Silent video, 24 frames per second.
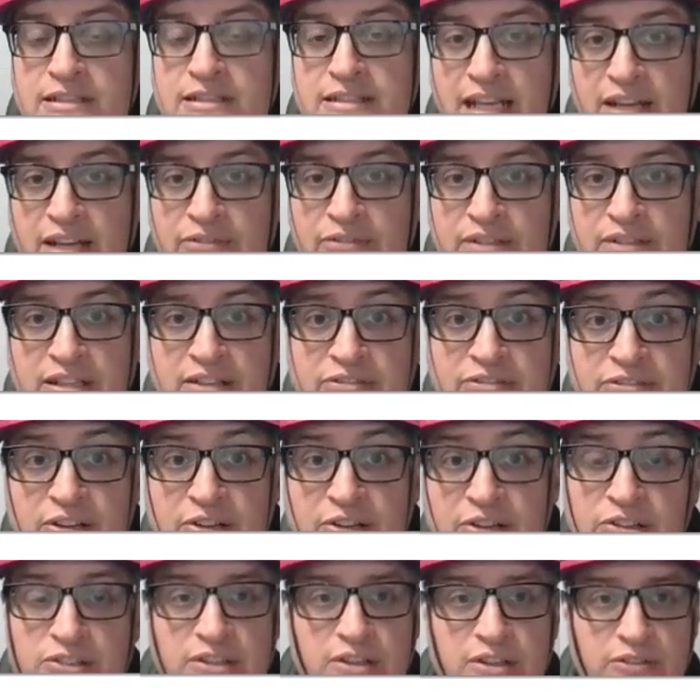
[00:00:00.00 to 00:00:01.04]
Safety
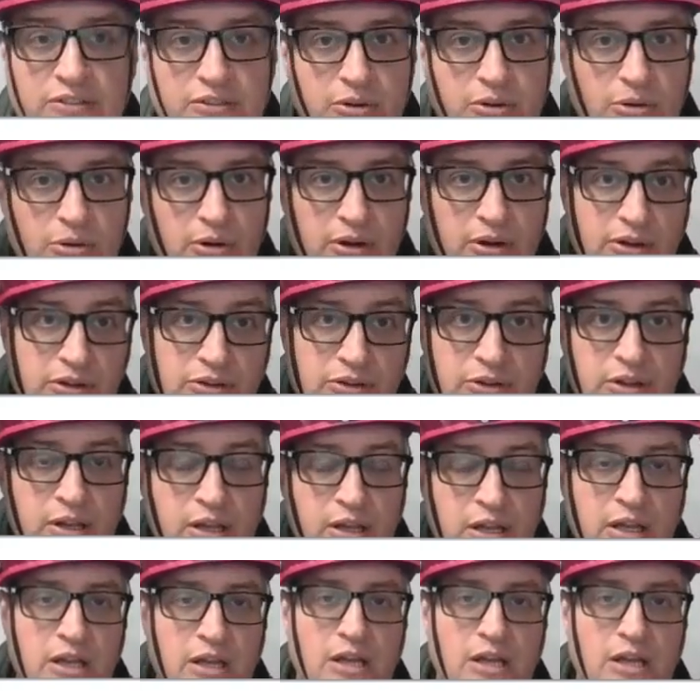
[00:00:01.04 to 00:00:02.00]
first, of course.